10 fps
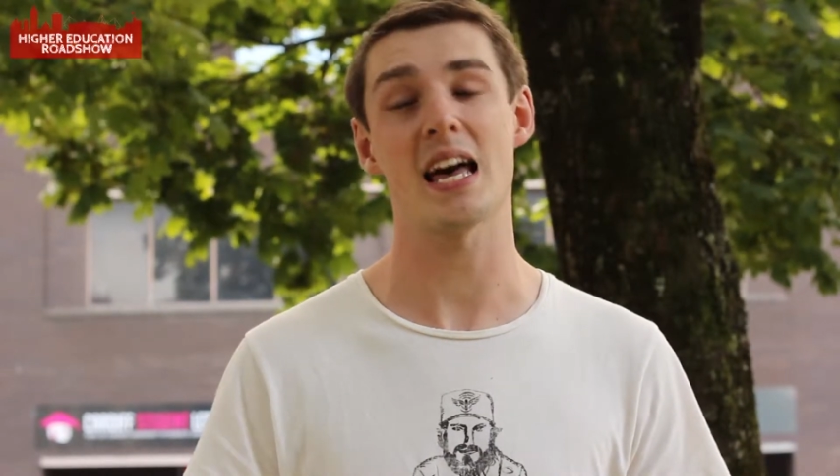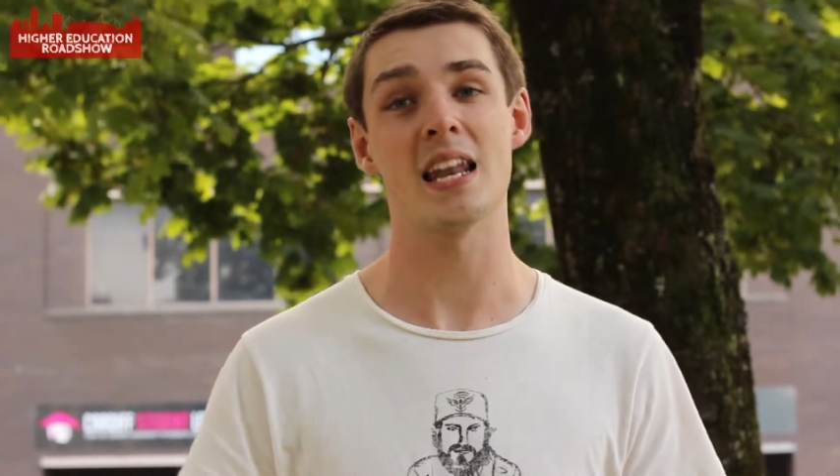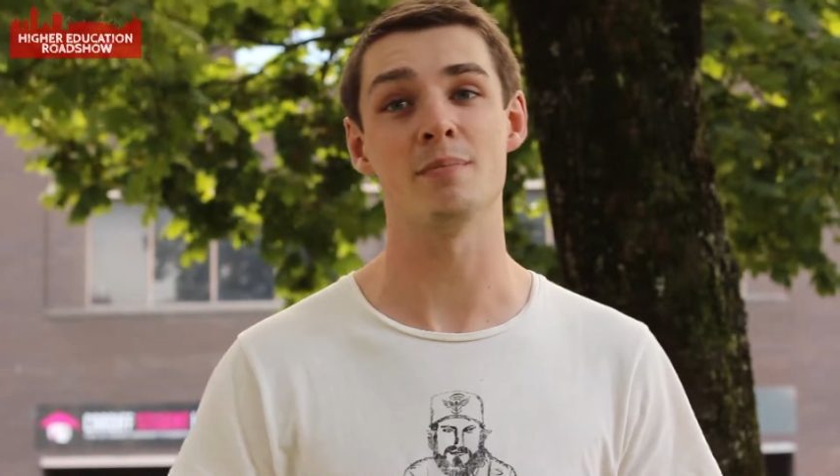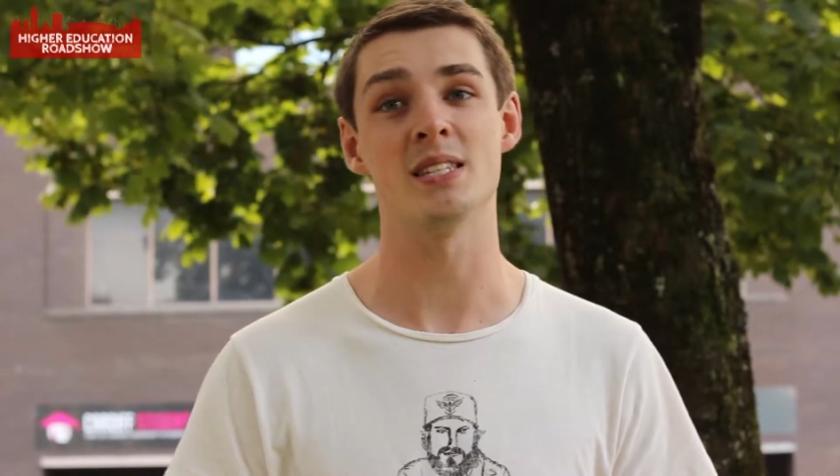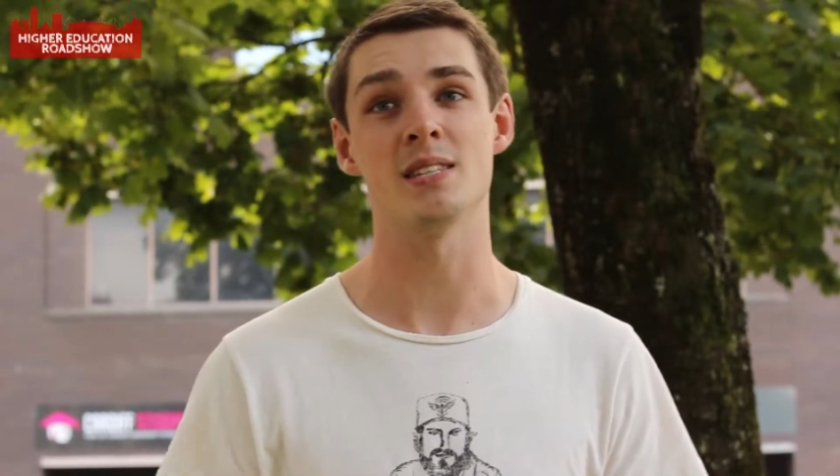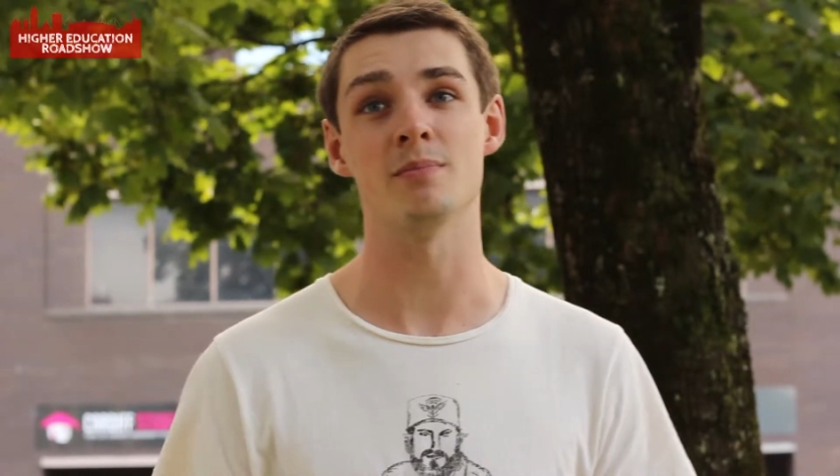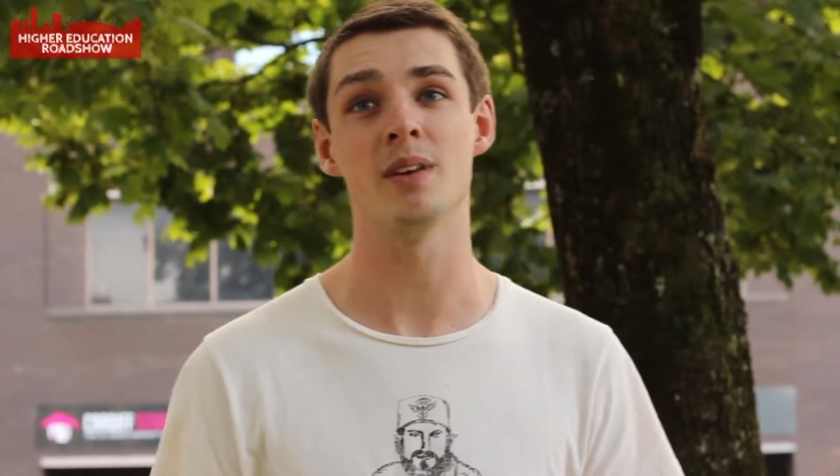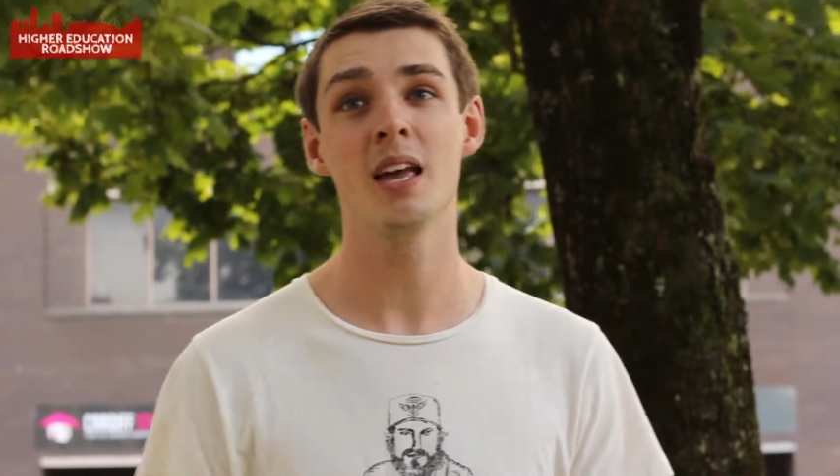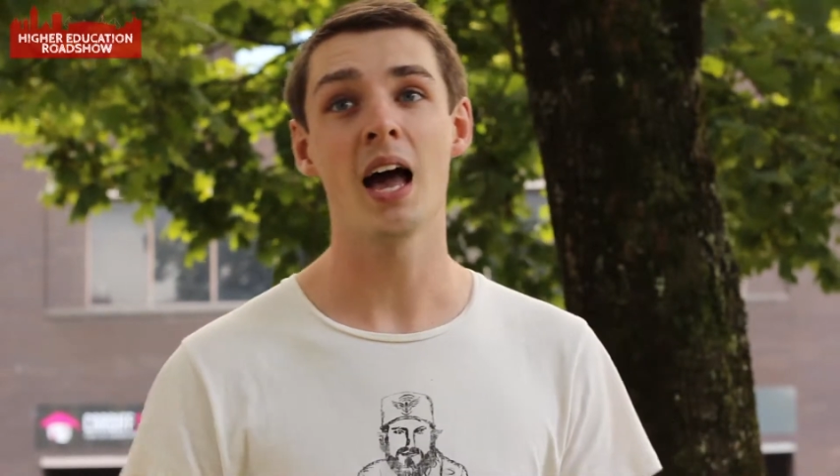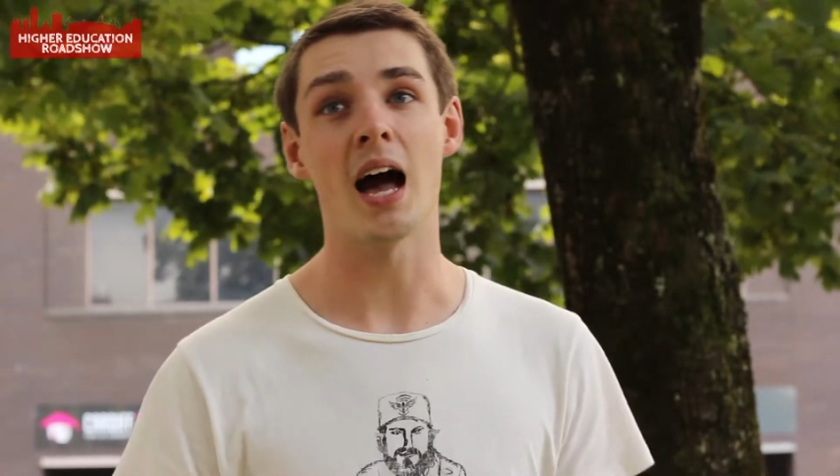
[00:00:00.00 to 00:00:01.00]
animism
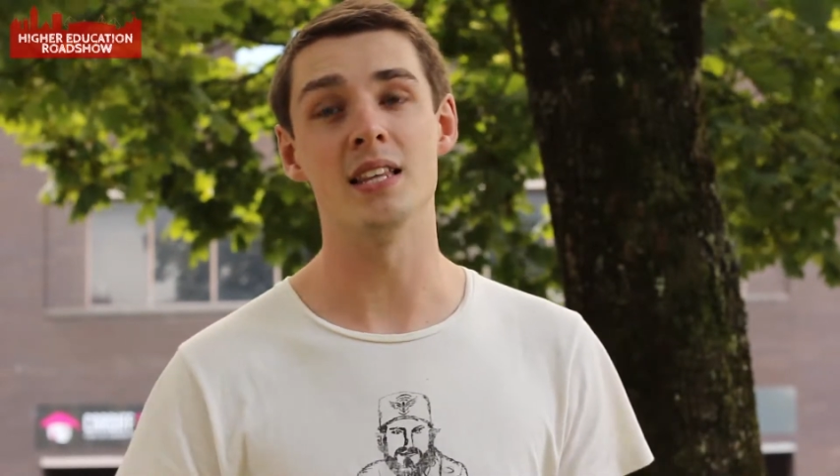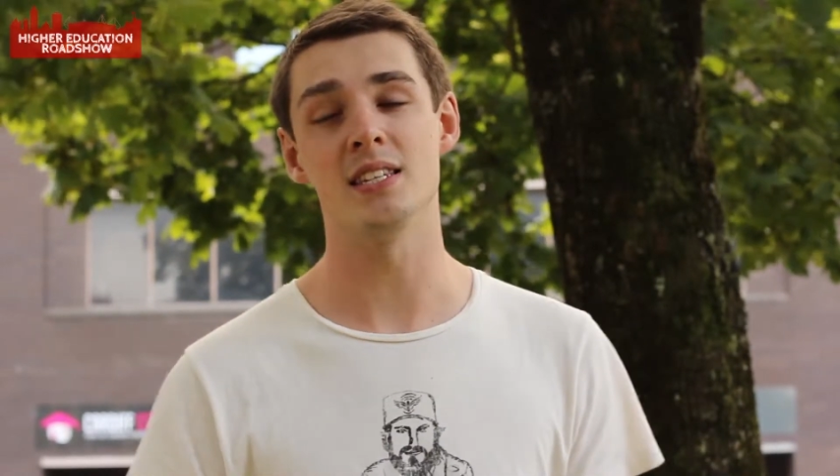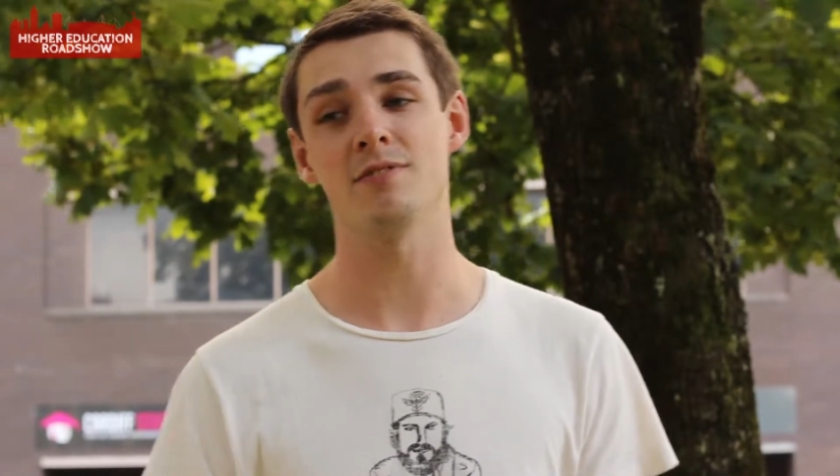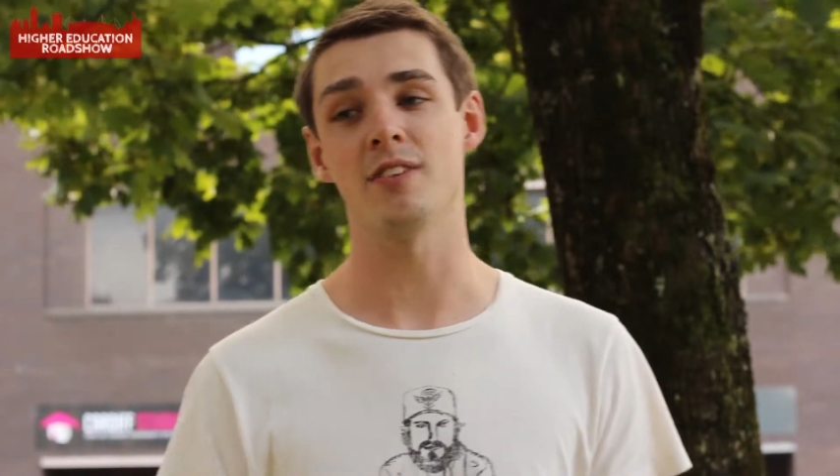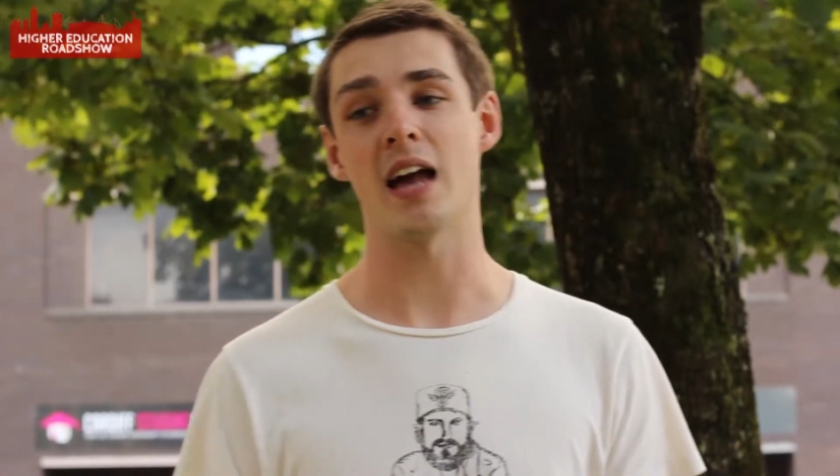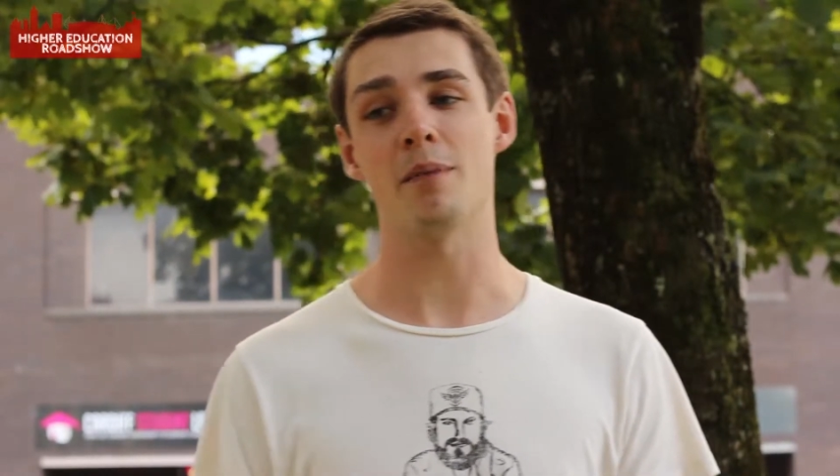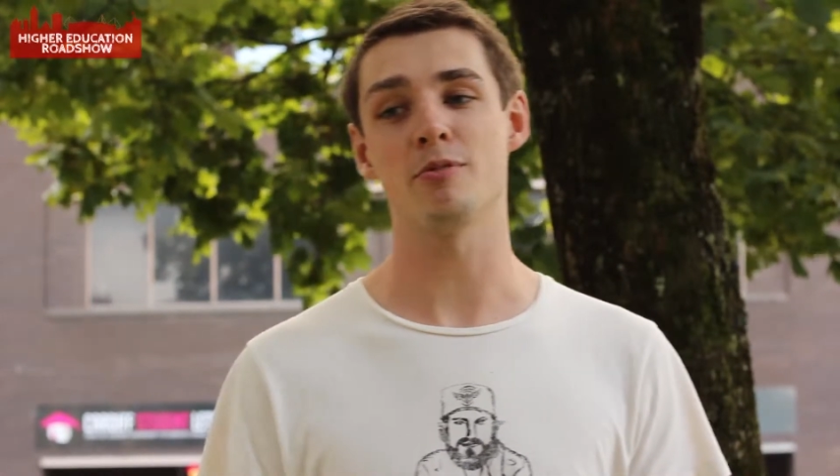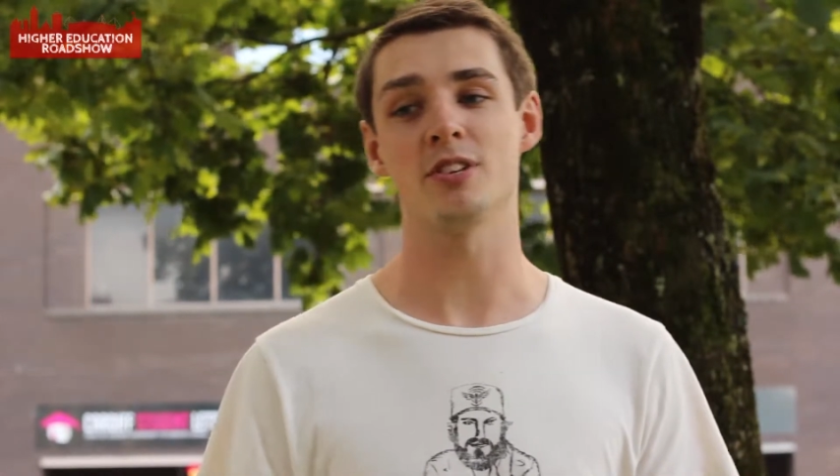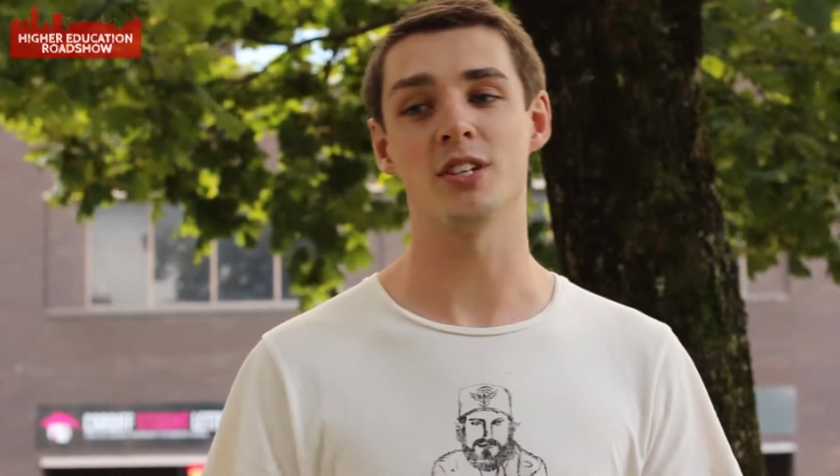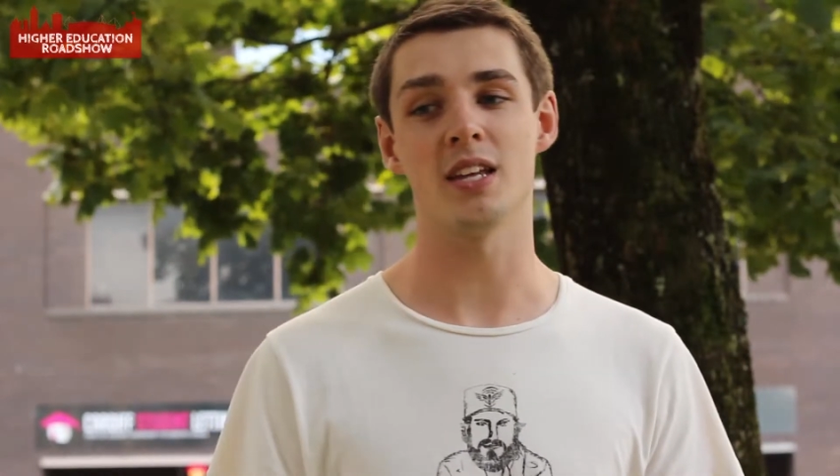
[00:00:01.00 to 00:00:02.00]
and different
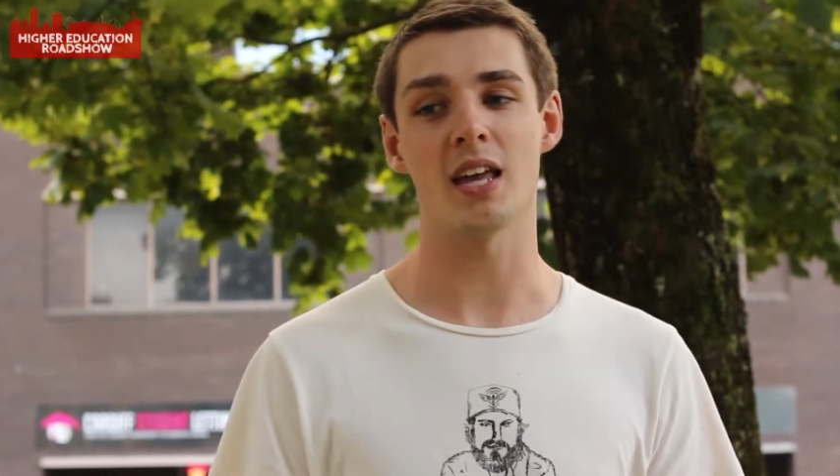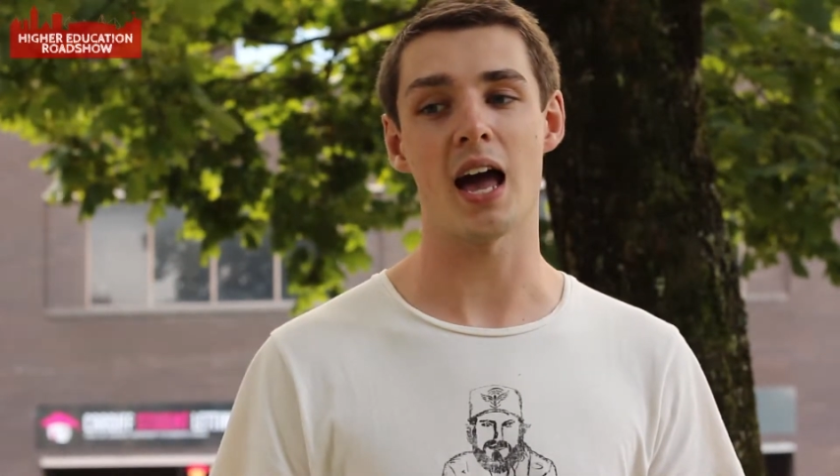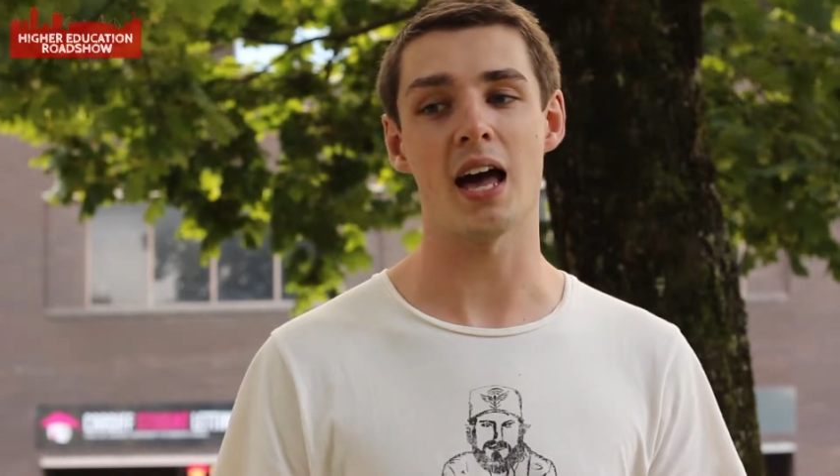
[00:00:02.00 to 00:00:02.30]
Aborigine